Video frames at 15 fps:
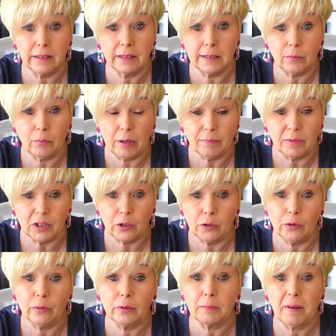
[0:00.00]

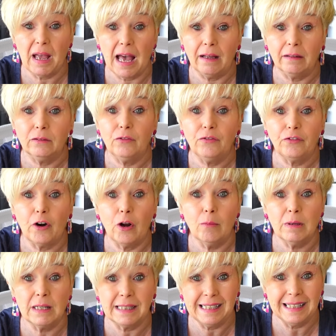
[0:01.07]
swimsuit pattern
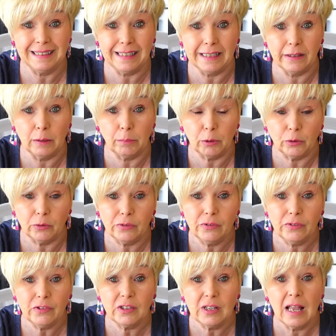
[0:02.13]
from Tilly and the
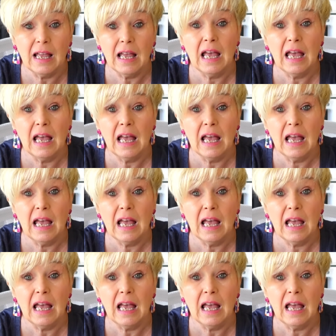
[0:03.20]
Buttons.